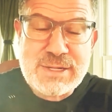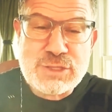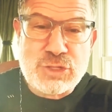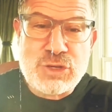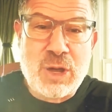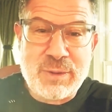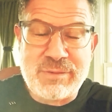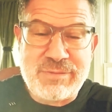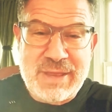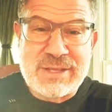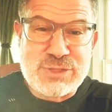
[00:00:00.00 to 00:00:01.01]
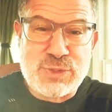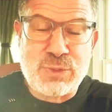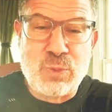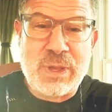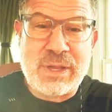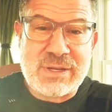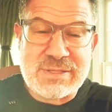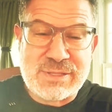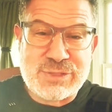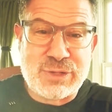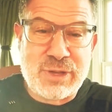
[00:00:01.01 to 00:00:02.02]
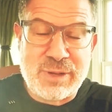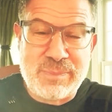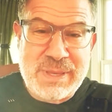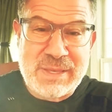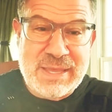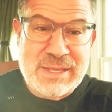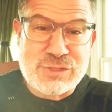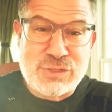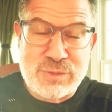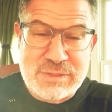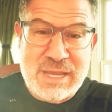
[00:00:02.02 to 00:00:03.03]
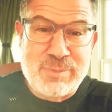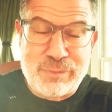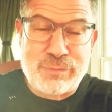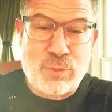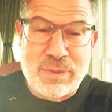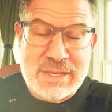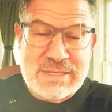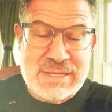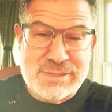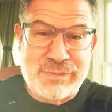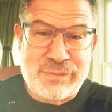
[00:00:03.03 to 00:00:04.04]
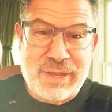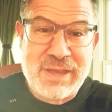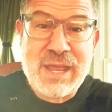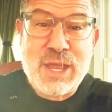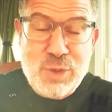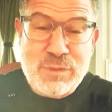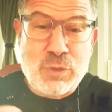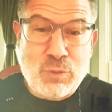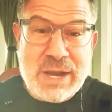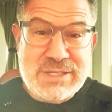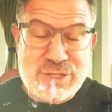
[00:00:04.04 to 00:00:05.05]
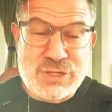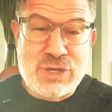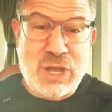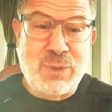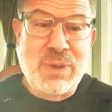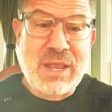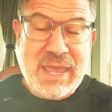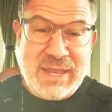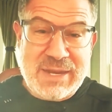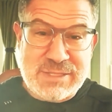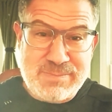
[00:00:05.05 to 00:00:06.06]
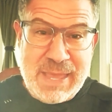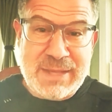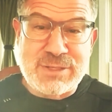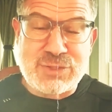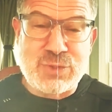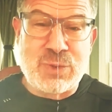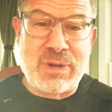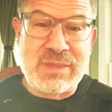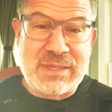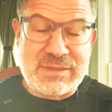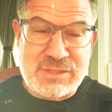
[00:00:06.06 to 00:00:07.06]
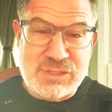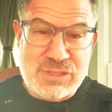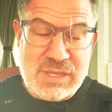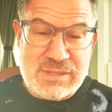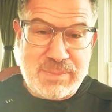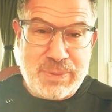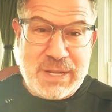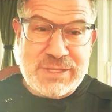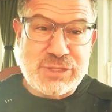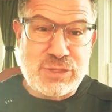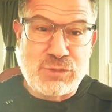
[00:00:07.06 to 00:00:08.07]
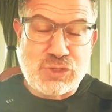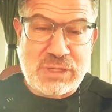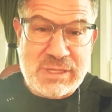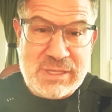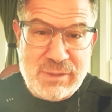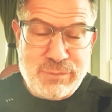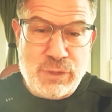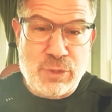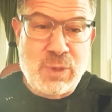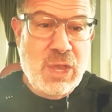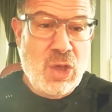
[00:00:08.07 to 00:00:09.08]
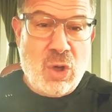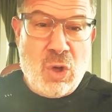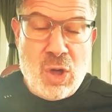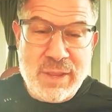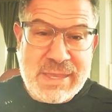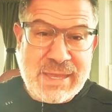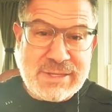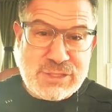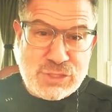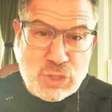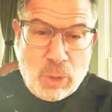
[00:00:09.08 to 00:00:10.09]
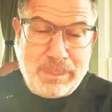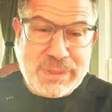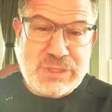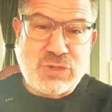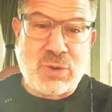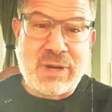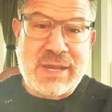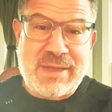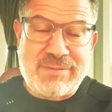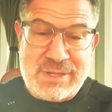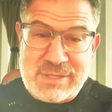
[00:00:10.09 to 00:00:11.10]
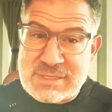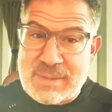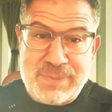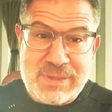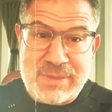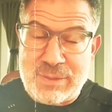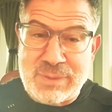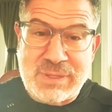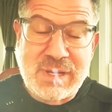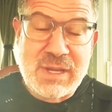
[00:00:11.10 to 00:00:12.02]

to know in advance who the witnesses are going to be against you the day before they testify. You have a right to know, and it's mandatory that the that the prosecution give you all the exculpatory evidence, something that would